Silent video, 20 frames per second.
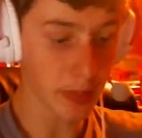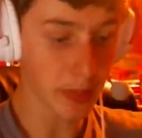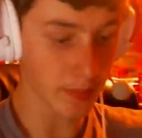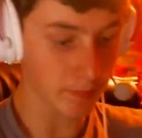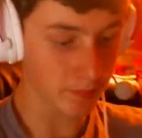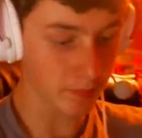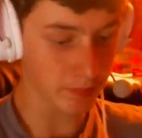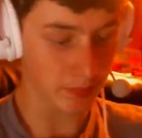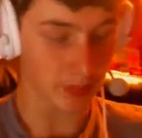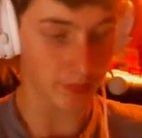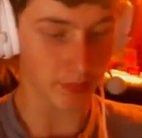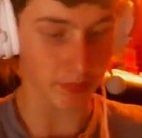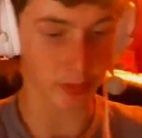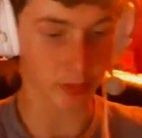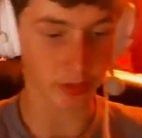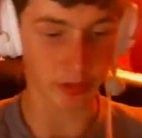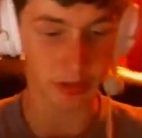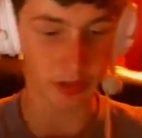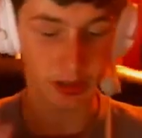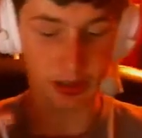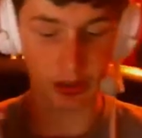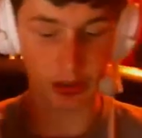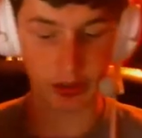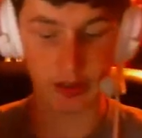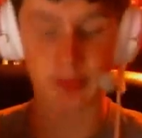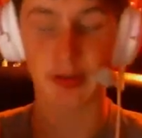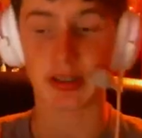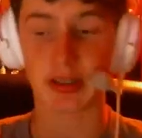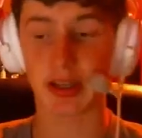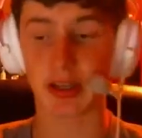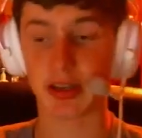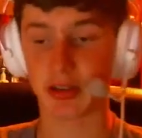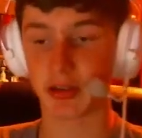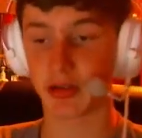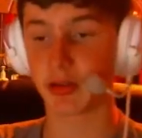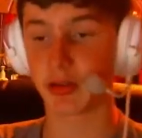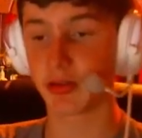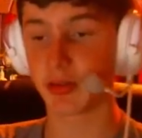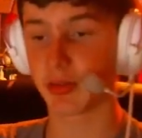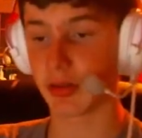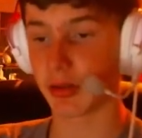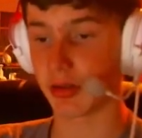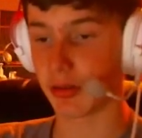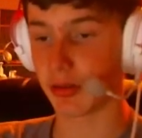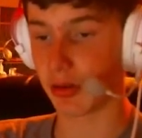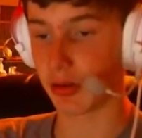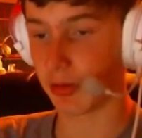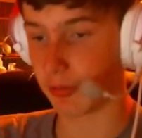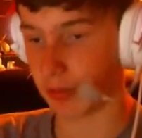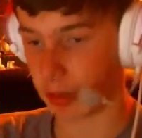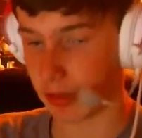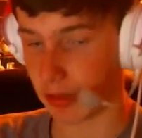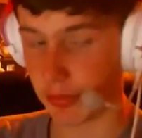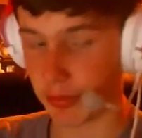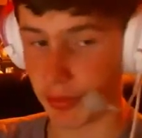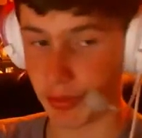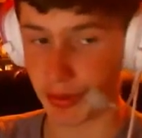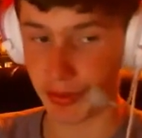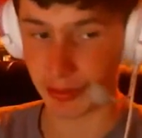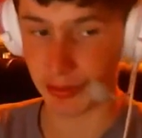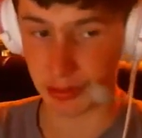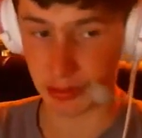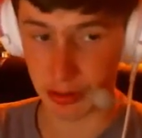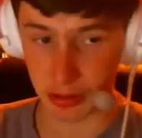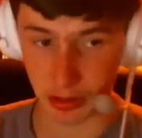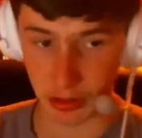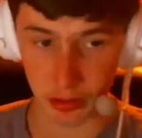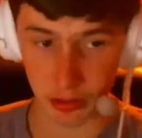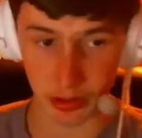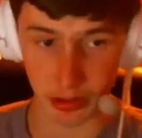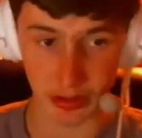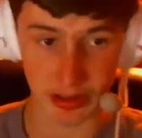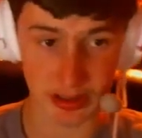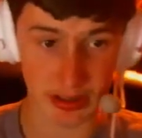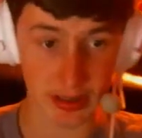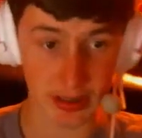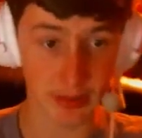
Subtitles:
Never really shown his potential, but hopefully he will be able to on this team.